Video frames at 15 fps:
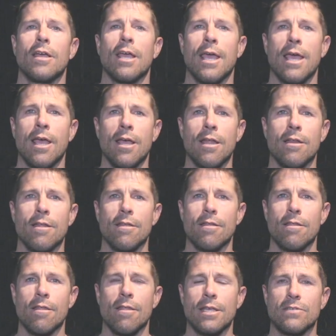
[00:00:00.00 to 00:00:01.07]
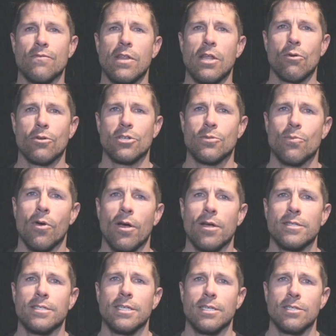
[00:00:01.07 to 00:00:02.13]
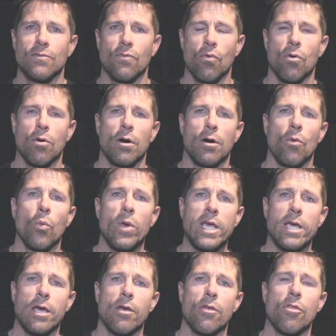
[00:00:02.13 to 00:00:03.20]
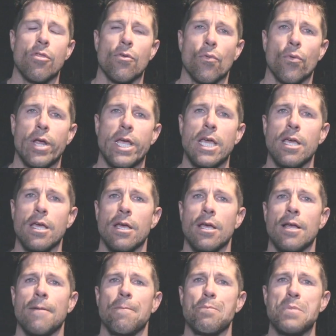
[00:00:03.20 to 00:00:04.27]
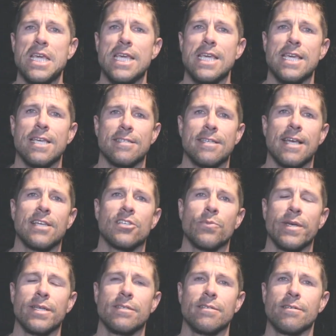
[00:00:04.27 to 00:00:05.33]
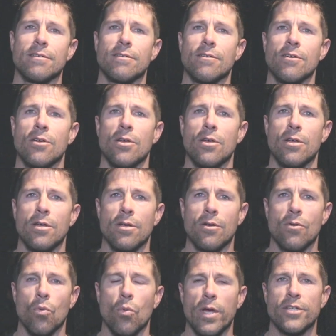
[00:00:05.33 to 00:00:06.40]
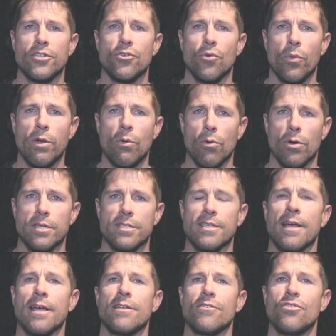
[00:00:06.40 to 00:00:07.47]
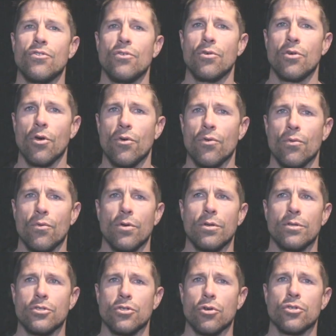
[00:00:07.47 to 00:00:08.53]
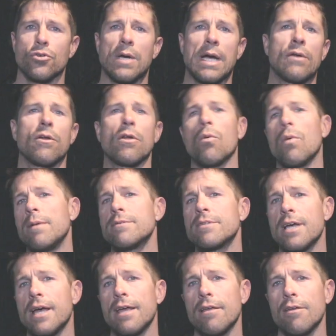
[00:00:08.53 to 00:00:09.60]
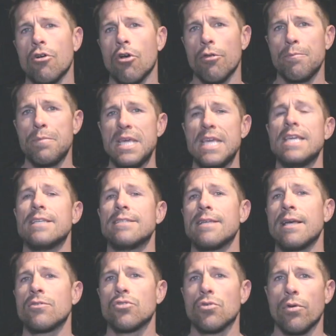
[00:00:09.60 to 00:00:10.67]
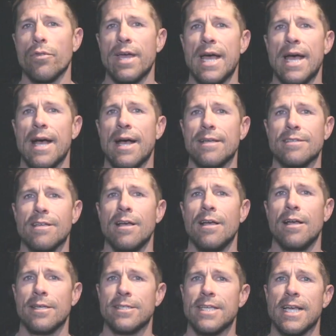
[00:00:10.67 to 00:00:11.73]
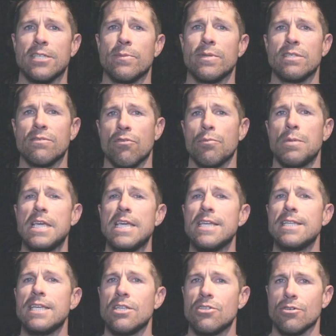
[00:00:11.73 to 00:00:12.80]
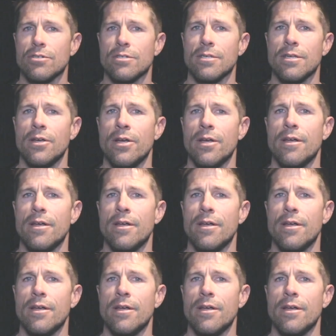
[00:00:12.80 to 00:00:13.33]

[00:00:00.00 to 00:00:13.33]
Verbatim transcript: And this video response is for week three PE assessments, which we were assigned to go search around on a website called PE Central that has assessments for PE teachers.